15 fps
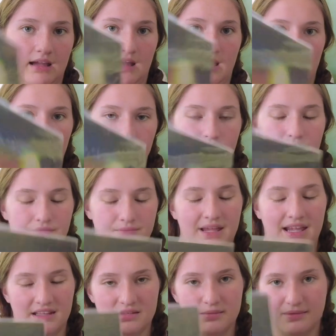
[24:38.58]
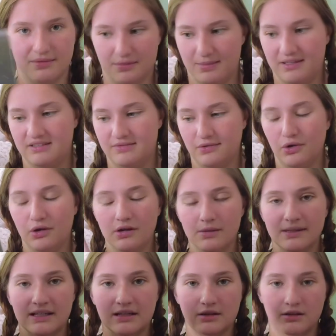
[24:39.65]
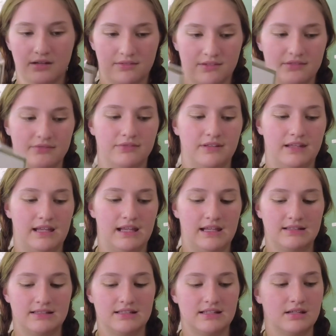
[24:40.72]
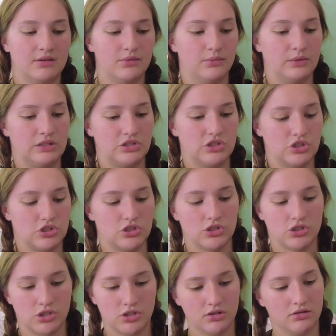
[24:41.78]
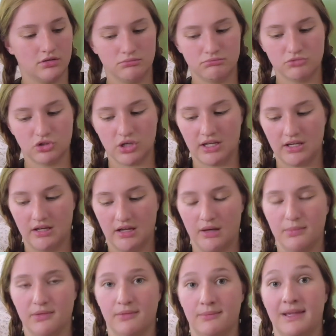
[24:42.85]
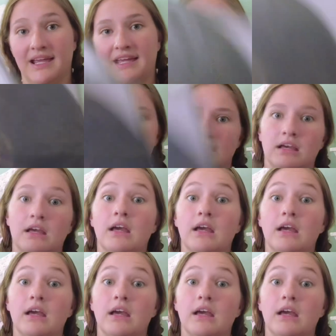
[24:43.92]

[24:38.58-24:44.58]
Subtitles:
have Anthem of the Peaceful Army, Greta Van Fleet, which great album, and